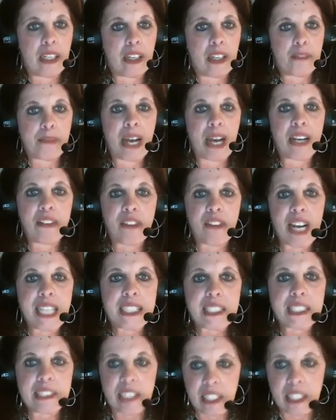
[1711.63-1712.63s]
My
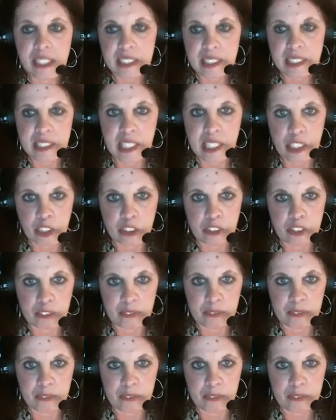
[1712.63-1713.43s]
grandson is here.